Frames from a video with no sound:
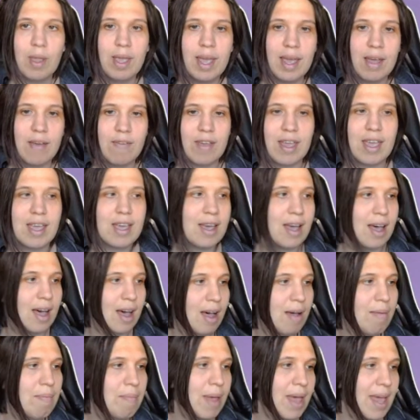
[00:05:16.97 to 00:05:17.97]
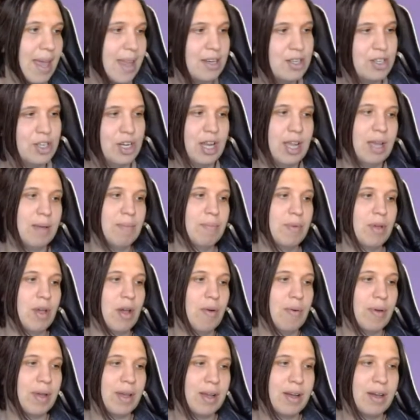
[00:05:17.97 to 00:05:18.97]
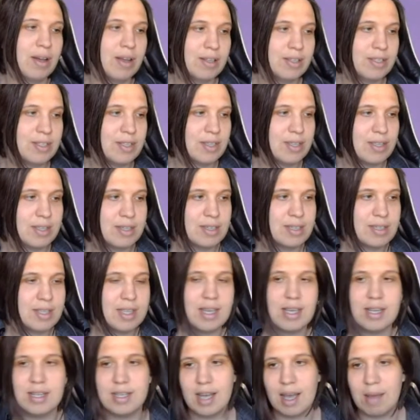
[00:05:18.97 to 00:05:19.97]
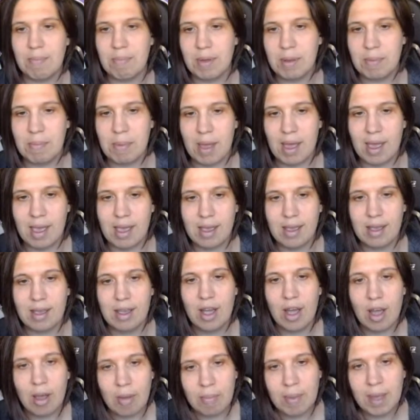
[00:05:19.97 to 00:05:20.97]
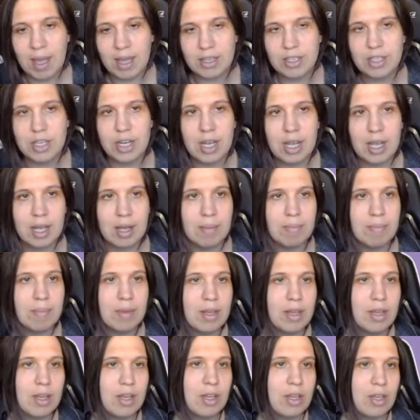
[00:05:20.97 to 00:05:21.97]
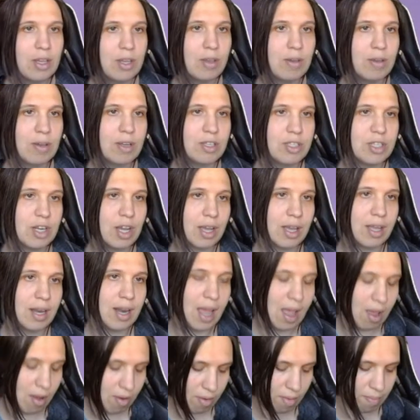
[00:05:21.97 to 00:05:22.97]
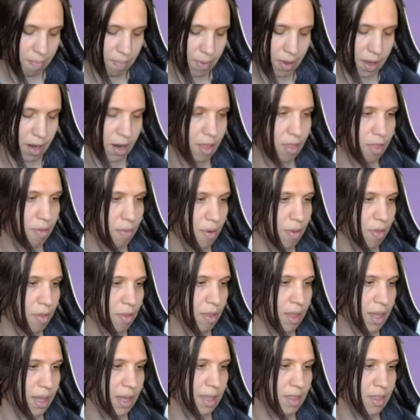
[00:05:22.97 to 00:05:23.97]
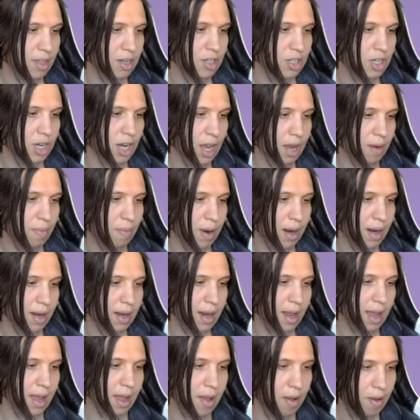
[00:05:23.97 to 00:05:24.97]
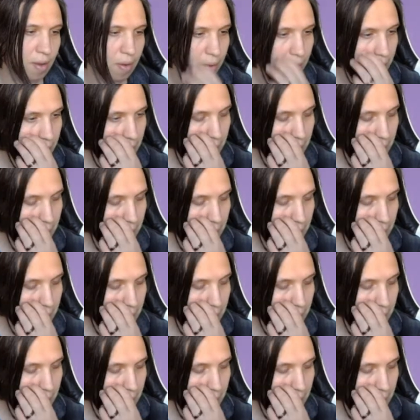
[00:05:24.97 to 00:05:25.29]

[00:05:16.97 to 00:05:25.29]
have a combat jam going on. So this is the Big Bang combat jam. You can check it out. I'm going to throw the link in the chat right now.